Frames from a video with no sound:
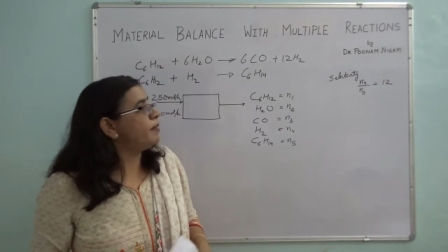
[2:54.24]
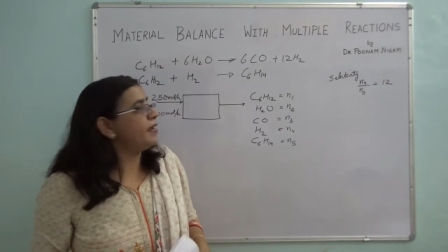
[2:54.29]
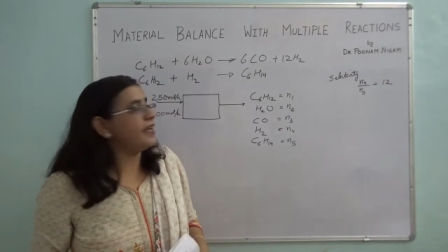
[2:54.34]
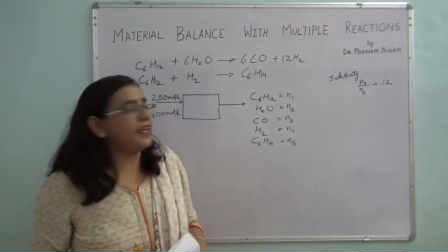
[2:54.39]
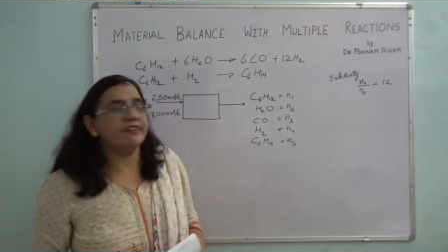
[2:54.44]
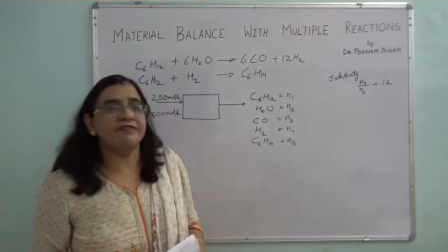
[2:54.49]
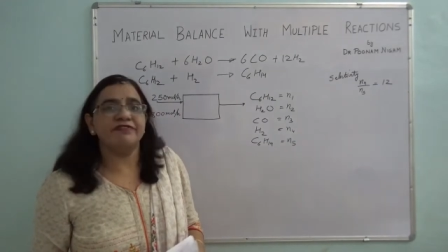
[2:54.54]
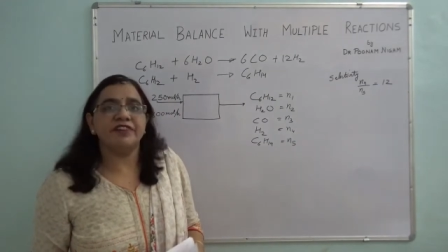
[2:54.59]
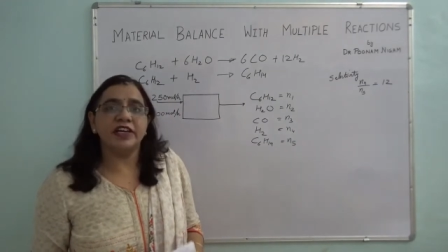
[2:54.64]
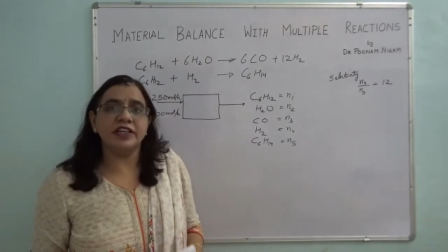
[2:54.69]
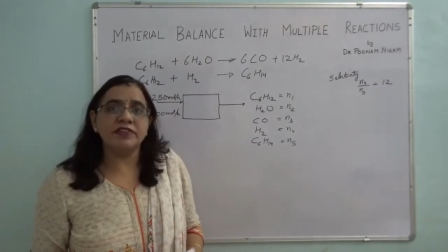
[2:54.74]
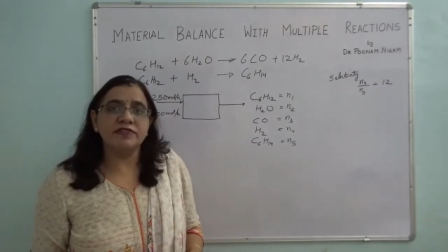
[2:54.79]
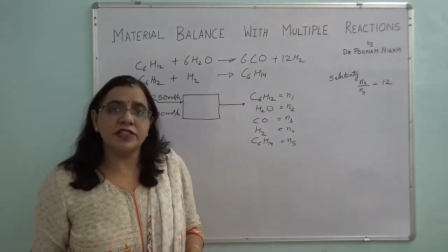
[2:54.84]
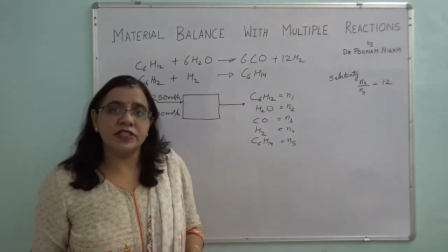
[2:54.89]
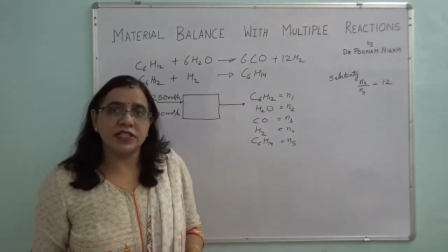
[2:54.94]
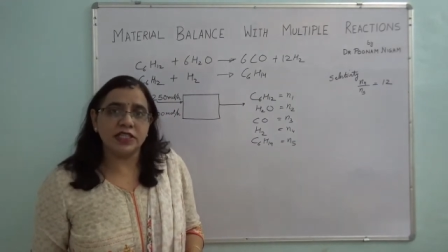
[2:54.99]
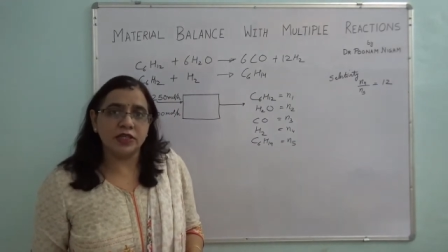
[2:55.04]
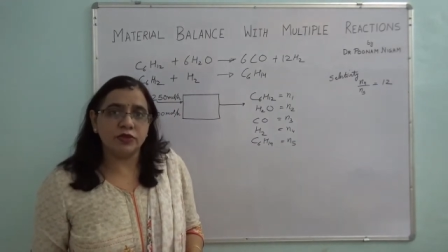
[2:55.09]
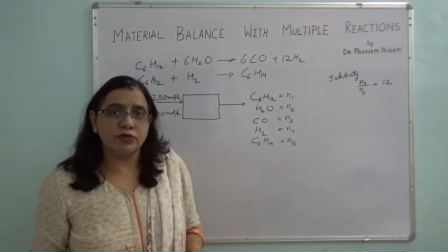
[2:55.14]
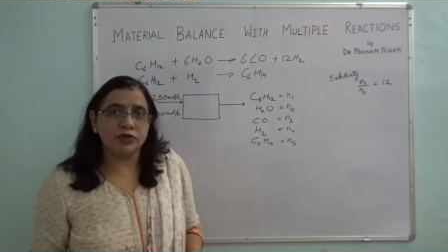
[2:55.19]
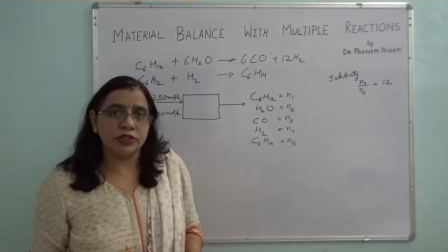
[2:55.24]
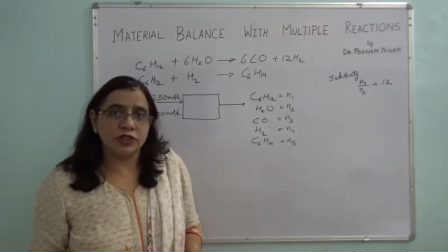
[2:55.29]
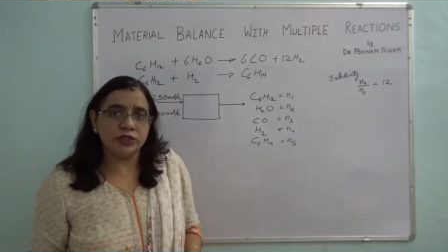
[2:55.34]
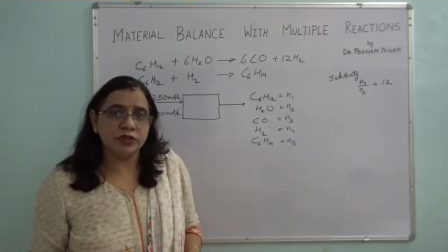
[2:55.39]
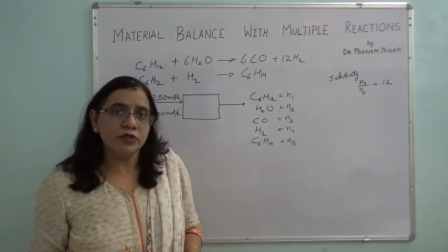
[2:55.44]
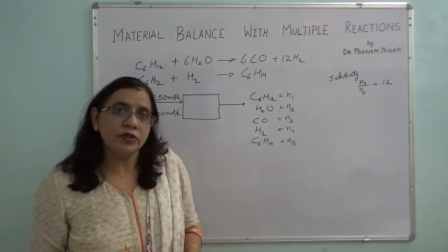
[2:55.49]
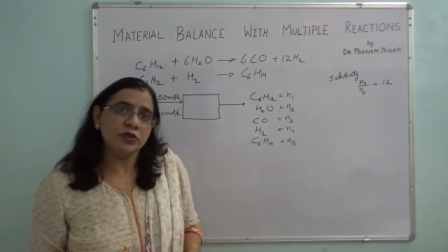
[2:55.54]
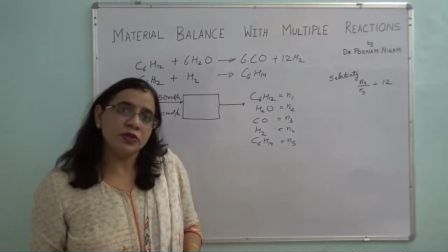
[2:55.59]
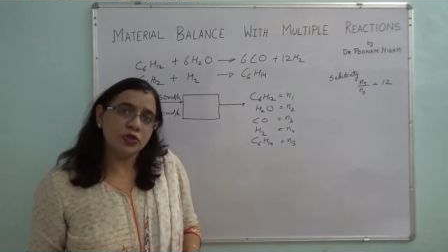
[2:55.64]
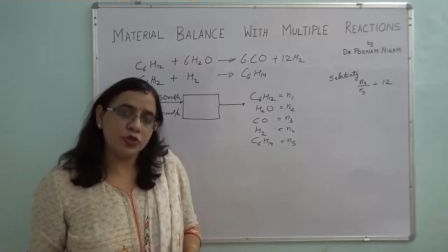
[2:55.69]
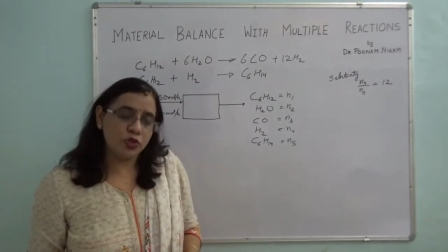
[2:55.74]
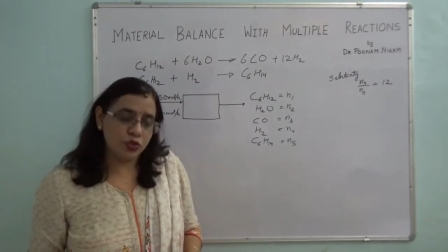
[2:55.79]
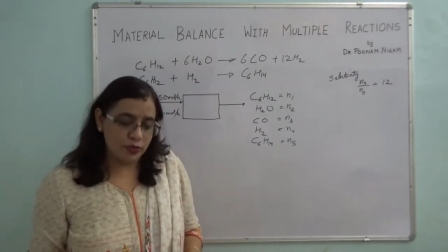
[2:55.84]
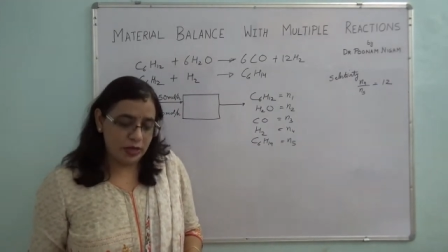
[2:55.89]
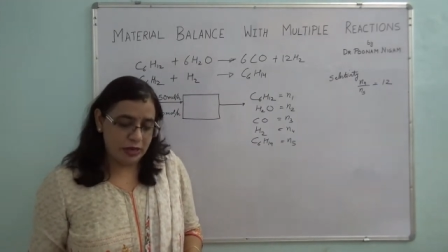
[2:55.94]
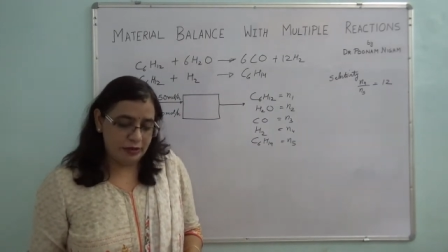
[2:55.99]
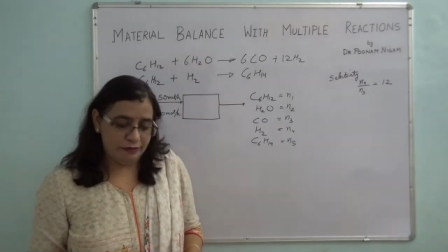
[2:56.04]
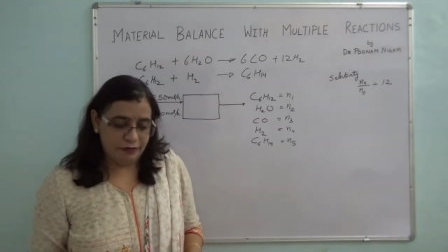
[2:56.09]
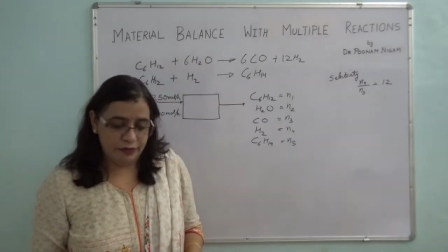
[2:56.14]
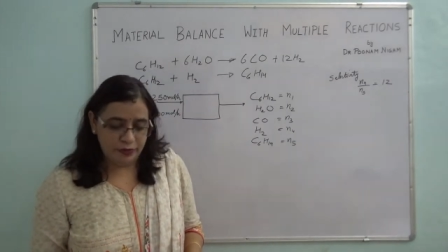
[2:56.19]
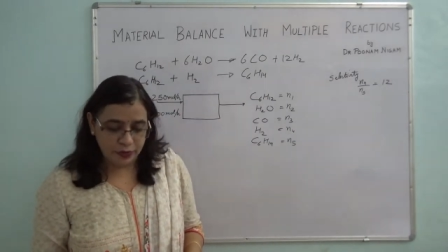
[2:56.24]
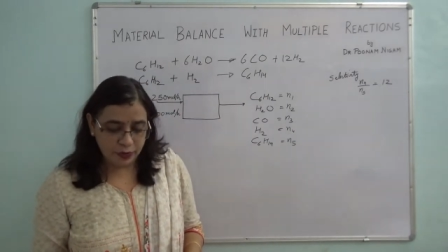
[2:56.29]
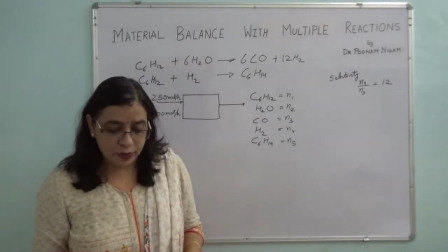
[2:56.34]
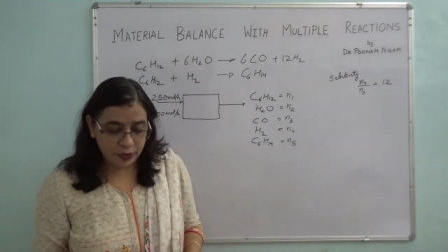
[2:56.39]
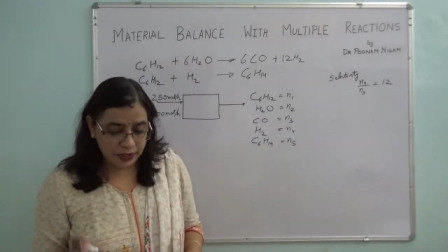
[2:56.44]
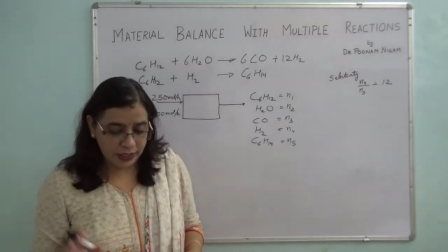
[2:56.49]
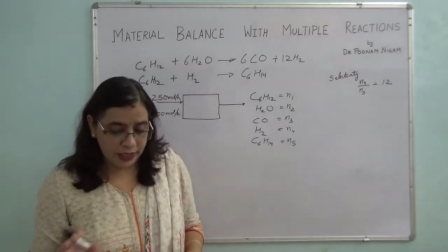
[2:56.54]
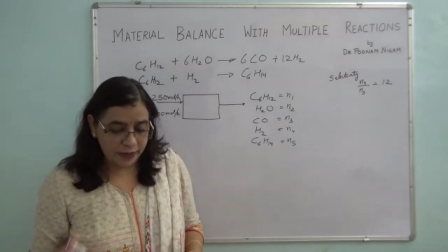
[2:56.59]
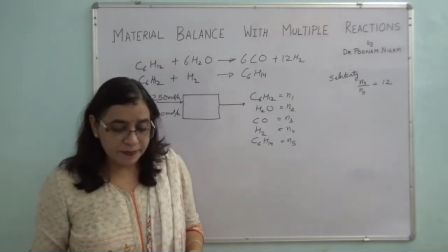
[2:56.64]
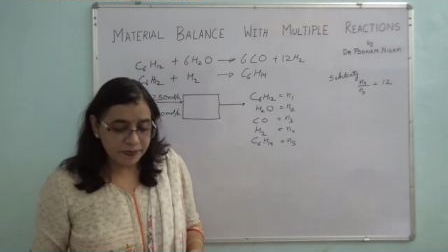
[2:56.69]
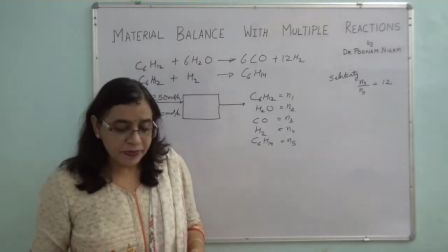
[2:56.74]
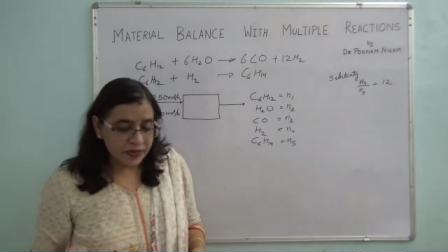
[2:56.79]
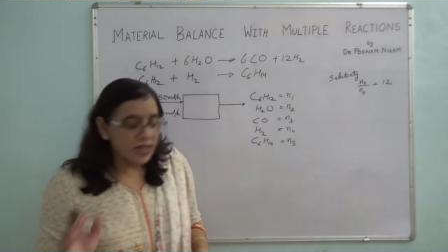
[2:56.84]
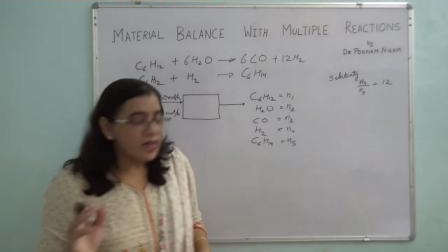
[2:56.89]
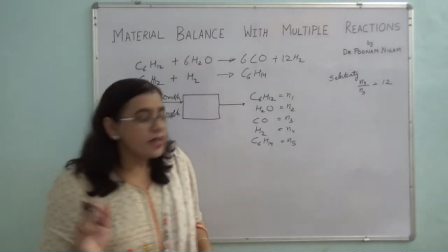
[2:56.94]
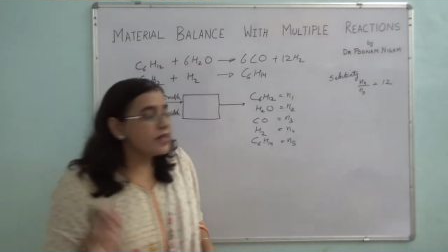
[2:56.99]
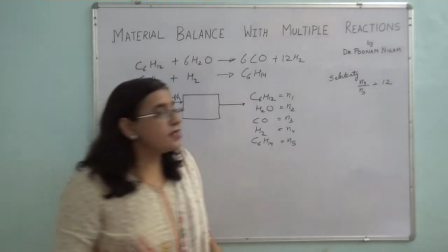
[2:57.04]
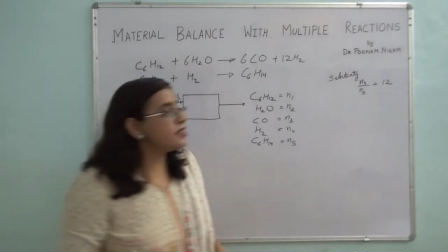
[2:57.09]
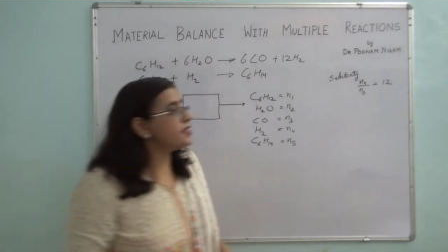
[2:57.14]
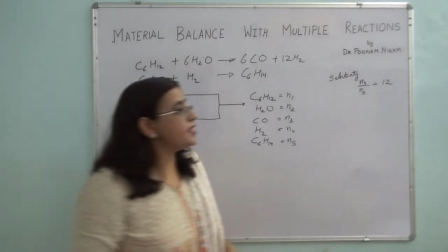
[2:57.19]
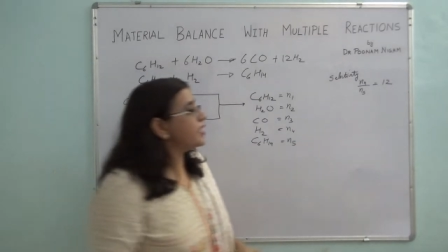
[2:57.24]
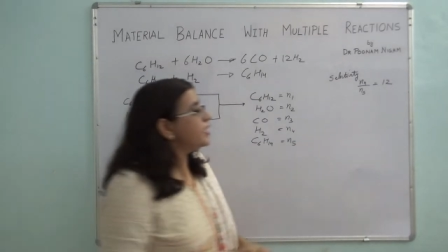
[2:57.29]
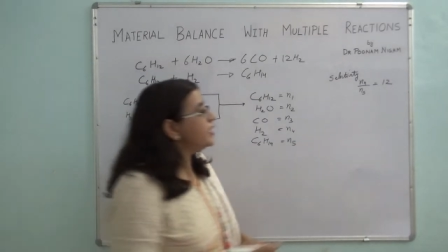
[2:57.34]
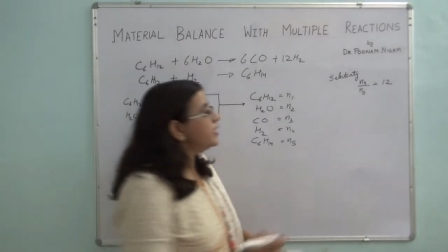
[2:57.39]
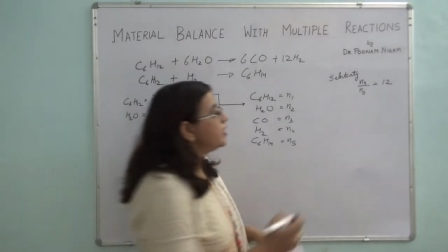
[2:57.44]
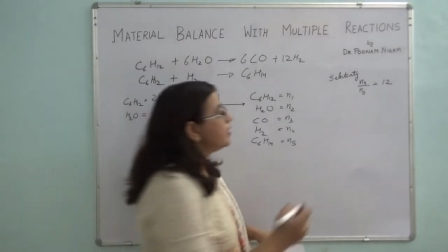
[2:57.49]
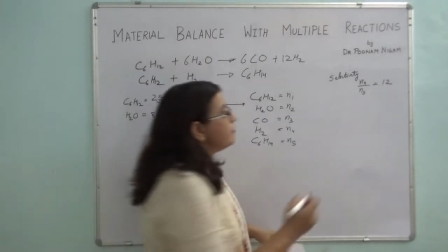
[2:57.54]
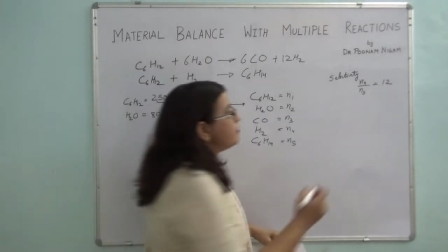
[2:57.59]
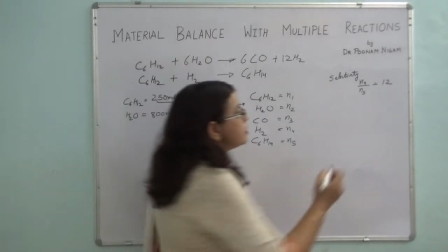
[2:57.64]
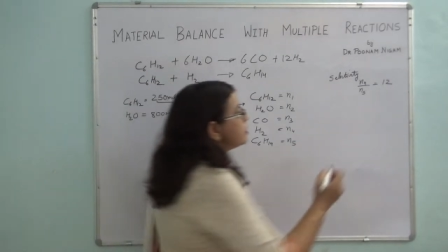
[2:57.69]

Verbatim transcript: by N five is equal to twelve. Okay. Second thing